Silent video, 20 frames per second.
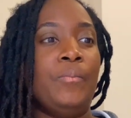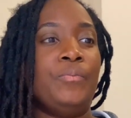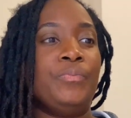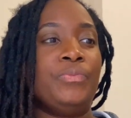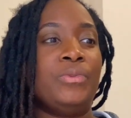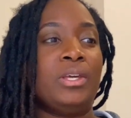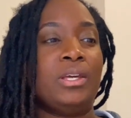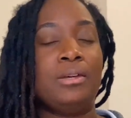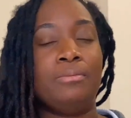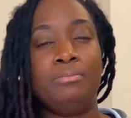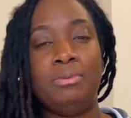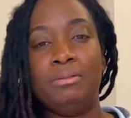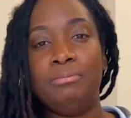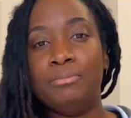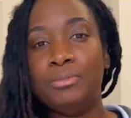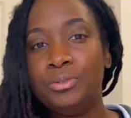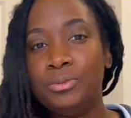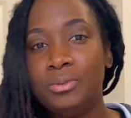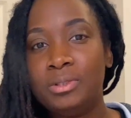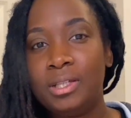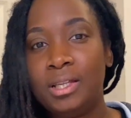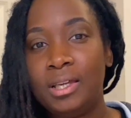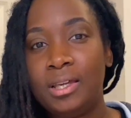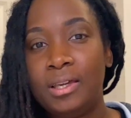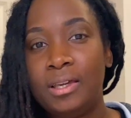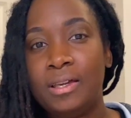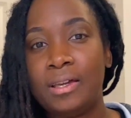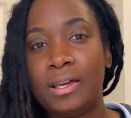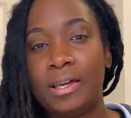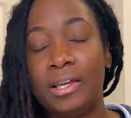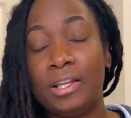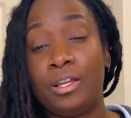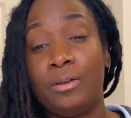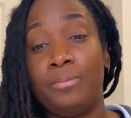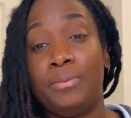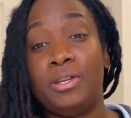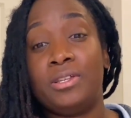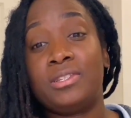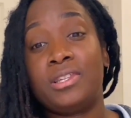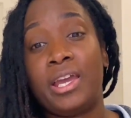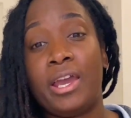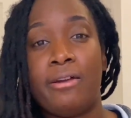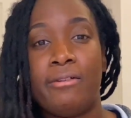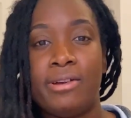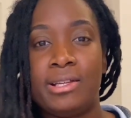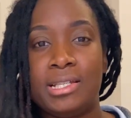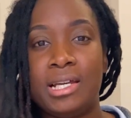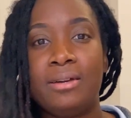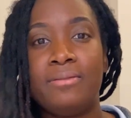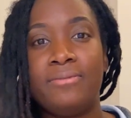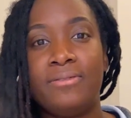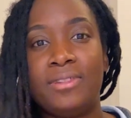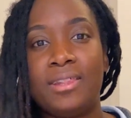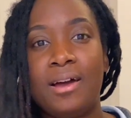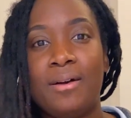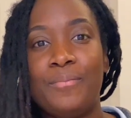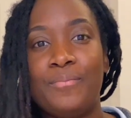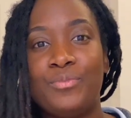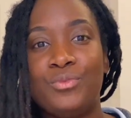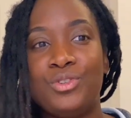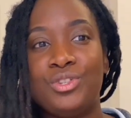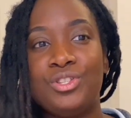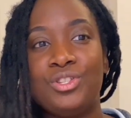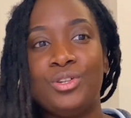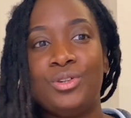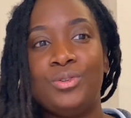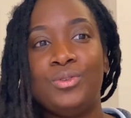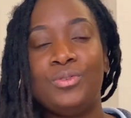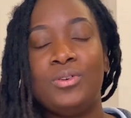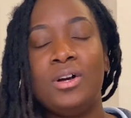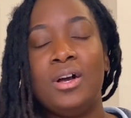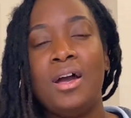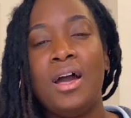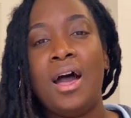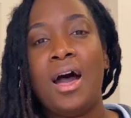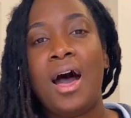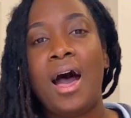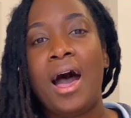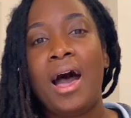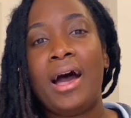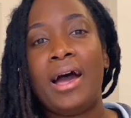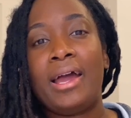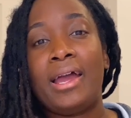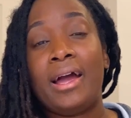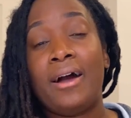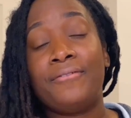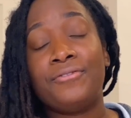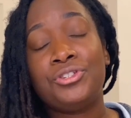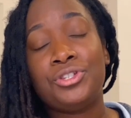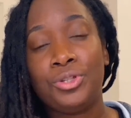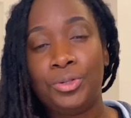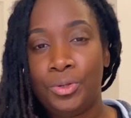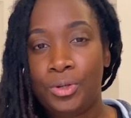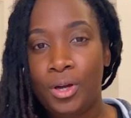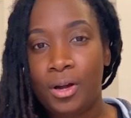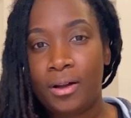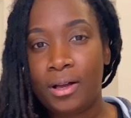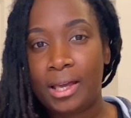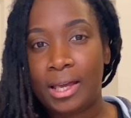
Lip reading: They could be moody, it could be a scary time for them. So I have two young